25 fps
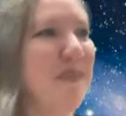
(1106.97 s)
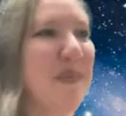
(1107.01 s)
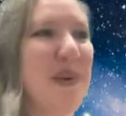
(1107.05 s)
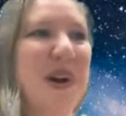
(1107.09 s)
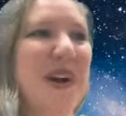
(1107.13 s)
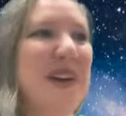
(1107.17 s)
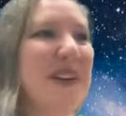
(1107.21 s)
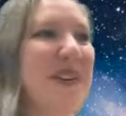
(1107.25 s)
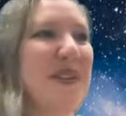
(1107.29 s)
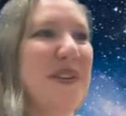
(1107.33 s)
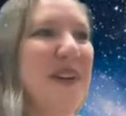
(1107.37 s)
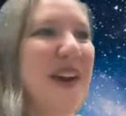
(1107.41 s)

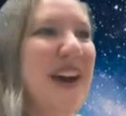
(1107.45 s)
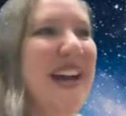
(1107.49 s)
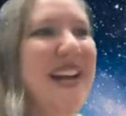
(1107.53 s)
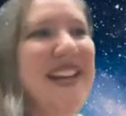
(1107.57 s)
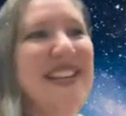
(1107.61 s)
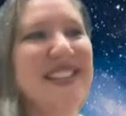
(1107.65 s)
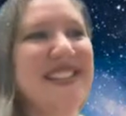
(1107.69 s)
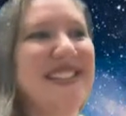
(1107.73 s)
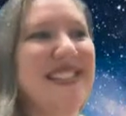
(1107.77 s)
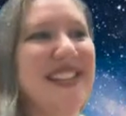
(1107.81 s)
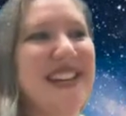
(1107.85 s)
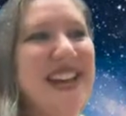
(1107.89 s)

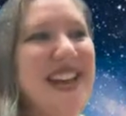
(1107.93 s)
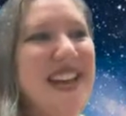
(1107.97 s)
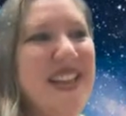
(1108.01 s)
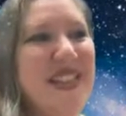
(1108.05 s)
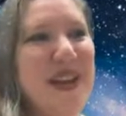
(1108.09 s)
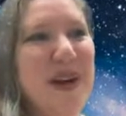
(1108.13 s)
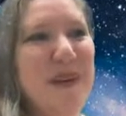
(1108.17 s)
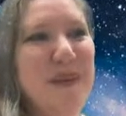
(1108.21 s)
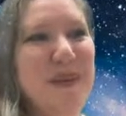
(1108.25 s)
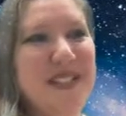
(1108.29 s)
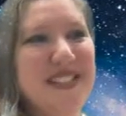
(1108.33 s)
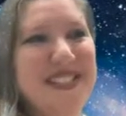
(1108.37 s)
broadcast
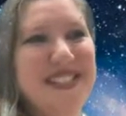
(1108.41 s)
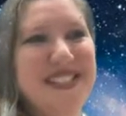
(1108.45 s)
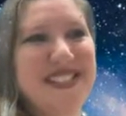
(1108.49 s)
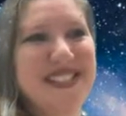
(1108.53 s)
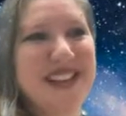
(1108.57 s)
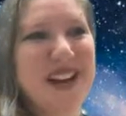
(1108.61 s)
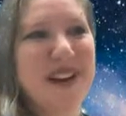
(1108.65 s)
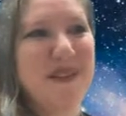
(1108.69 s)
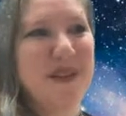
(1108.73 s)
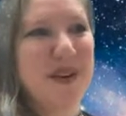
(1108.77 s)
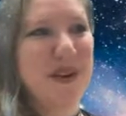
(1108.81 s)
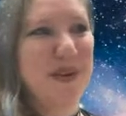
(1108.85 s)
that was
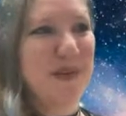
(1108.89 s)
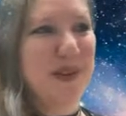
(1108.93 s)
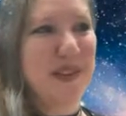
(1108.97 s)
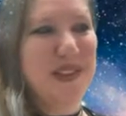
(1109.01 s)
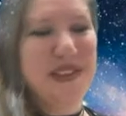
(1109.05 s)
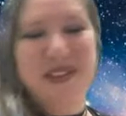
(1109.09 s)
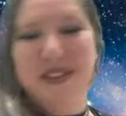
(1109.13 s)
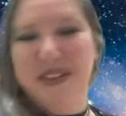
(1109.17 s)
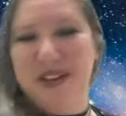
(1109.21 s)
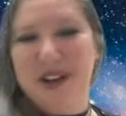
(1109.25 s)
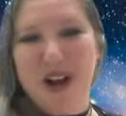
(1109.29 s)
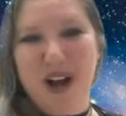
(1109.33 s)
discovered
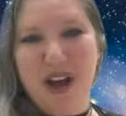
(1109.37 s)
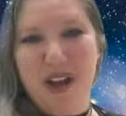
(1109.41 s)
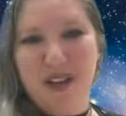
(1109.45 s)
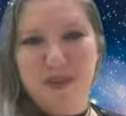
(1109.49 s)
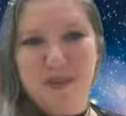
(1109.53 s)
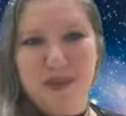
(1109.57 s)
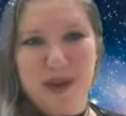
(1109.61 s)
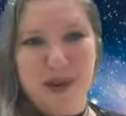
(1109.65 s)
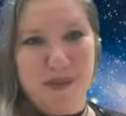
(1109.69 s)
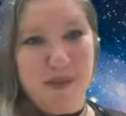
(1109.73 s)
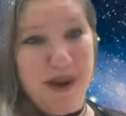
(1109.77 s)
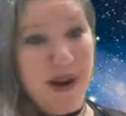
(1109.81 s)
within the
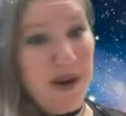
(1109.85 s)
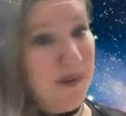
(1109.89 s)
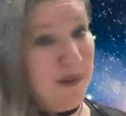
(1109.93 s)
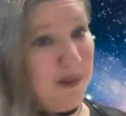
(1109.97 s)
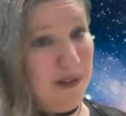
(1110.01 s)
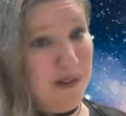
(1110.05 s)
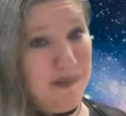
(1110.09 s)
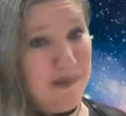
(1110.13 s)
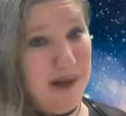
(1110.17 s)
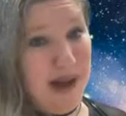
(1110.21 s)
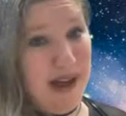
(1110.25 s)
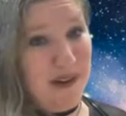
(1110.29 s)
cosmic
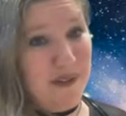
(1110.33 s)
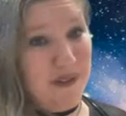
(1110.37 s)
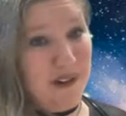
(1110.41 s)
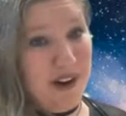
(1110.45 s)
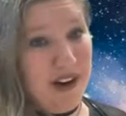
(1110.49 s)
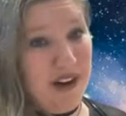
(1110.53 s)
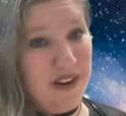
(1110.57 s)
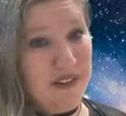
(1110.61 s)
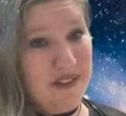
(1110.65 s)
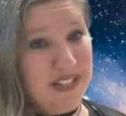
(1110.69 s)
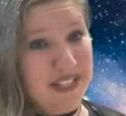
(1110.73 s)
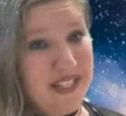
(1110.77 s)
microwave
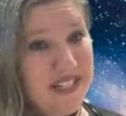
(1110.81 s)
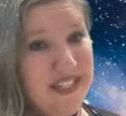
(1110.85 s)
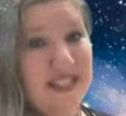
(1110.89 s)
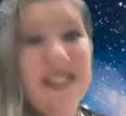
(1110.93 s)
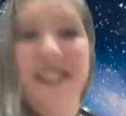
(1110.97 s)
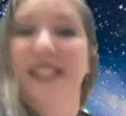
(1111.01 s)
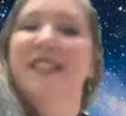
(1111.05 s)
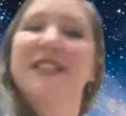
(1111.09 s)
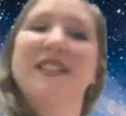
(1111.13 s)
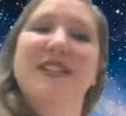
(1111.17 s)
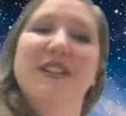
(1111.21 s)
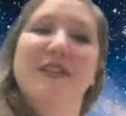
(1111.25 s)
background in
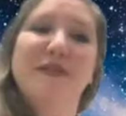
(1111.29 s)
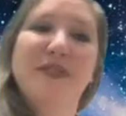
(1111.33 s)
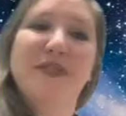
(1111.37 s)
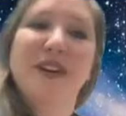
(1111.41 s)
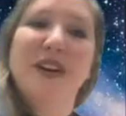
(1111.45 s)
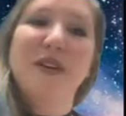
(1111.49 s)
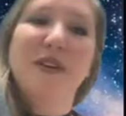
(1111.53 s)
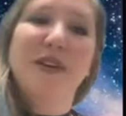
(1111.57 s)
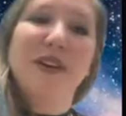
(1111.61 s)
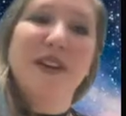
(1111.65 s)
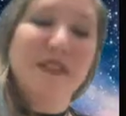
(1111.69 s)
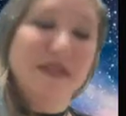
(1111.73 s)
this
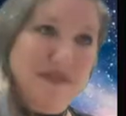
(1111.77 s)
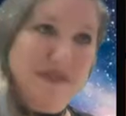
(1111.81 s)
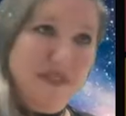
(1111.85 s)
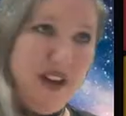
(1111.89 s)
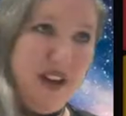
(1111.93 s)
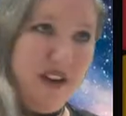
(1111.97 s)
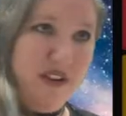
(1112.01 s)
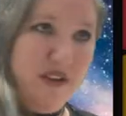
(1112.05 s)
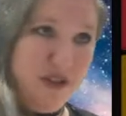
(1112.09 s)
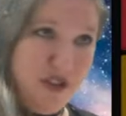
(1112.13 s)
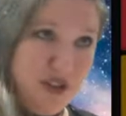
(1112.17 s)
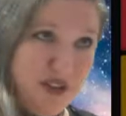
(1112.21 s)
very
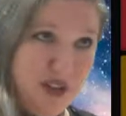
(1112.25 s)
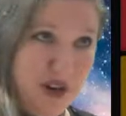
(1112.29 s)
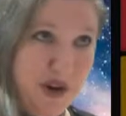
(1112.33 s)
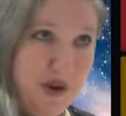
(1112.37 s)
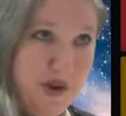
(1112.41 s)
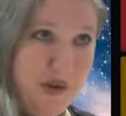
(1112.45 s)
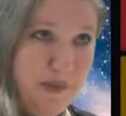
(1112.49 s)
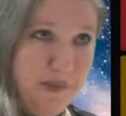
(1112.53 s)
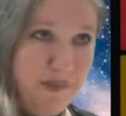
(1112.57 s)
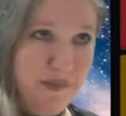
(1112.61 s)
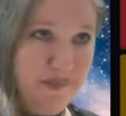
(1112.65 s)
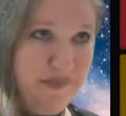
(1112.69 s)
fun show.